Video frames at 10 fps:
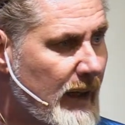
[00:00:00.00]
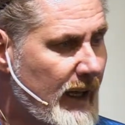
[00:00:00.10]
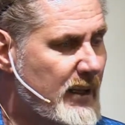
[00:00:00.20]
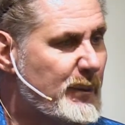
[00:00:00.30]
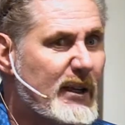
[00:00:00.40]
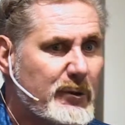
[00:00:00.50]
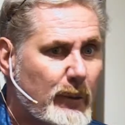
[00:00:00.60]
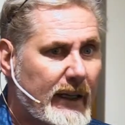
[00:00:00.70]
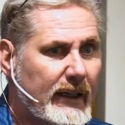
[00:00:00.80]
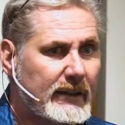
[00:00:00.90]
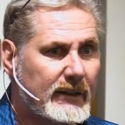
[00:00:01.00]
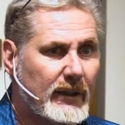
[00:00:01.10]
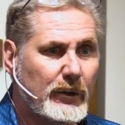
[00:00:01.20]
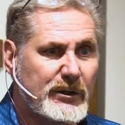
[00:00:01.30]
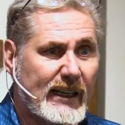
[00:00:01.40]
And the best way to
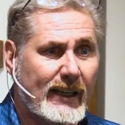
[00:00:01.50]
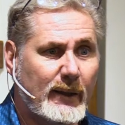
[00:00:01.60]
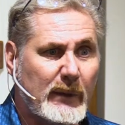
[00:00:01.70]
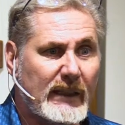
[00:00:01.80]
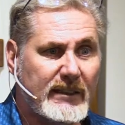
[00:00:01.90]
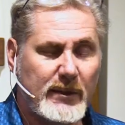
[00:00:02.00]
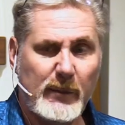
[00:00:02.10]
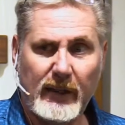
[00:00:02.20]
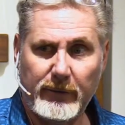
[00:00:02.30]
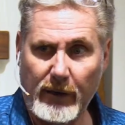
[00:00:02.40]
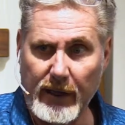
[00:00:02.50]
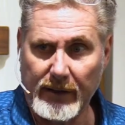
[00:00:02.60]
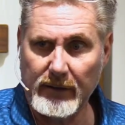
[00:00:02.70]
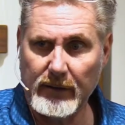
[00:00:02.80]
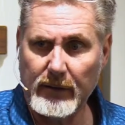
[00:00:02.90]
lose an enemy is to make a friend.